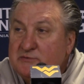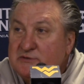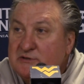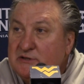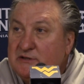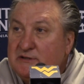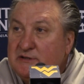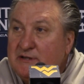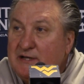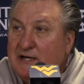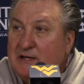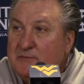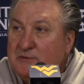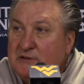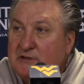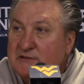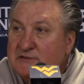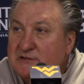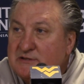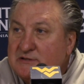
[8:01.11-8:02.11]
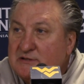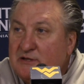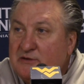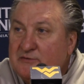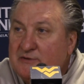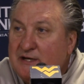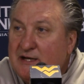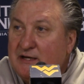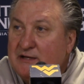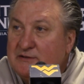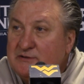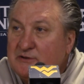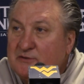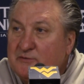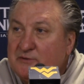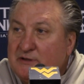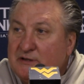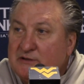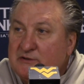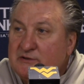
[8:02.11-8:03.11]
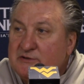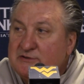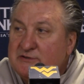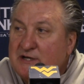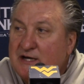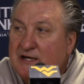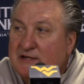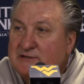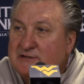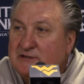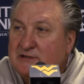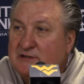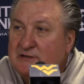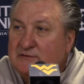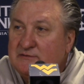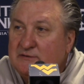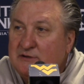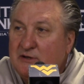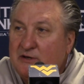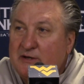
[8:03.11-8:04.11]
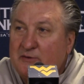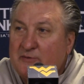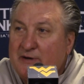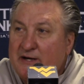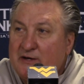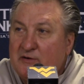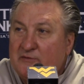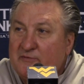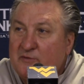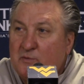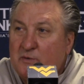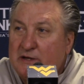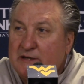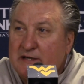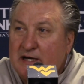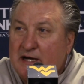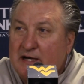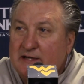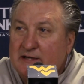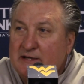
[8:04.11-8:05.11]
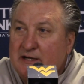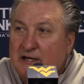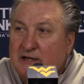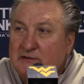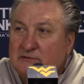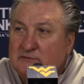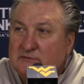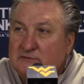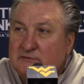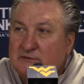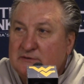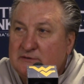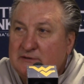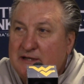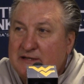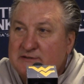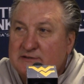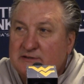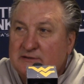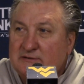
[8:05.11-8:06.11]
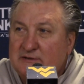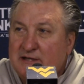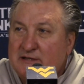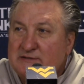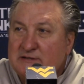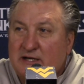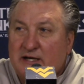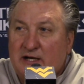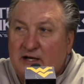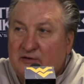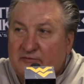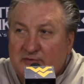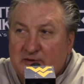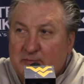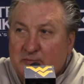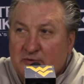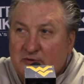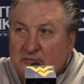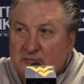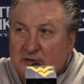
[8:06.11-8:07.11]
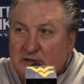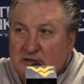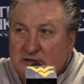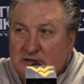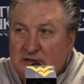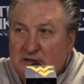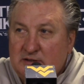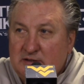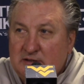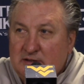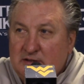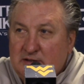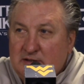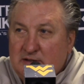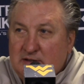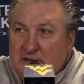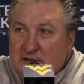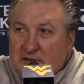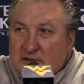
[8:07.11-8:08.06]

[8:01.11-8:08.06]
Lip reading: was good today because he slowed down. He took really good shots. He didn't. He only ran over one guy today. That's a hell of a move.